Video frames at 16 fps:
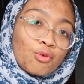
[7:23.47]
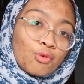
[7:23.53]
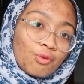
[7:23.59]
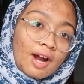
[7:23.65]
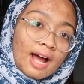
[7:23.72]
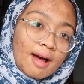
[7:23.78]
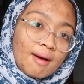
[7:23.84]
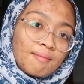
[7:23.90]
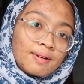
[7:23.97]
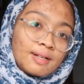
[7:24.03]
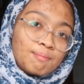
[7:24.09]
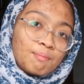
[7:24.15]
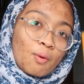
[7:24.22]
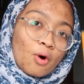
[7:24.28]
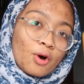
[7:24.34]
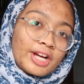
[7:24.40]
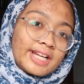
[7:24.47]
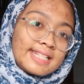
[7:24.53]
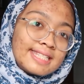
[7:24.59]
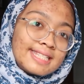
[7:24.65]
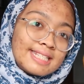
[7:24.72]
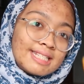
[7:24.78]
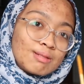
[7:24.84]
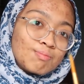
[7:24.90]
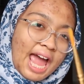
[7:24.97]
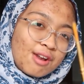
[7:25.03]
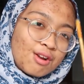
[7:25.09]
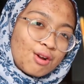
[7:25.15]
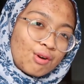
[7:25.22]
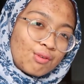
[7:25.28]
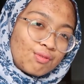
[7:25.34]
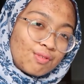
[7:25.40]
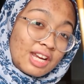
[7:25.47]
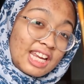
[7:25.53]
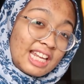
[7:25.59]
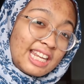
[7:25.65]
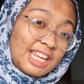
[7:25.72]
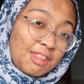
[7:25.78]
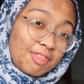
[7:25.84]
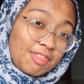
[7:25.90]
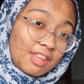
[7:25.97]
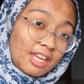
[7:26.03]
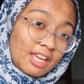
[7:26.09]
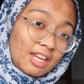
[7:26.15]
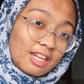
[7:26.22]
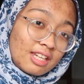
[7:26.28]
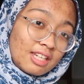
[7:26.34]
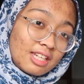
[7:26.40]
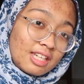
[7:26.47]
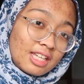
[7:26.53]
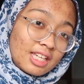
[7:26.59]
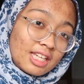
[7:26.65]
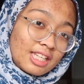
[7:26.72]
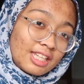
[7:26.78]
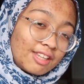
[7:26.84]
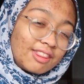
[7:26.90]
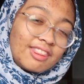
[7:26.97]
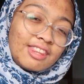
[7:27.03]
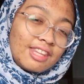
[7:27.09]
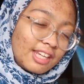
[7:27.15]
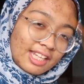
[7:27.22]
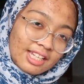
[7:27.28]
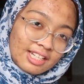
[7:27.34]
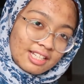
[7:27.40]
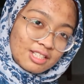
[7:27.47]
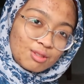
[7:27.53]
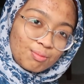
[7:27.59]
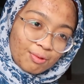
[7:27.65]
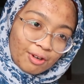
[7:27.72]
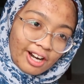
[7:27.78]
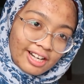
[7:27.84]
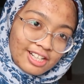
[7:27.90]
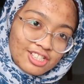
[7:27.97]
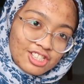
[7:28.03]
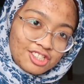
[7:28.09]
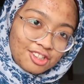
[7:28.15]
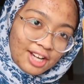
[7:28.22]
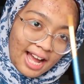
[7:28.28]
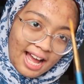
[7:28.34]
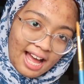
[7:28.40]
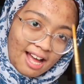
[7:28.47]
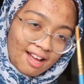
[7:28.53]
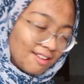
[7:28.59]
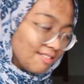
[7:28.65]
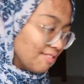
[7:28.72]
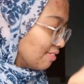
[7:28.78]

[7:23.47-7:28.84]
Grab a pointy and a really thin, the thinnest brush you have,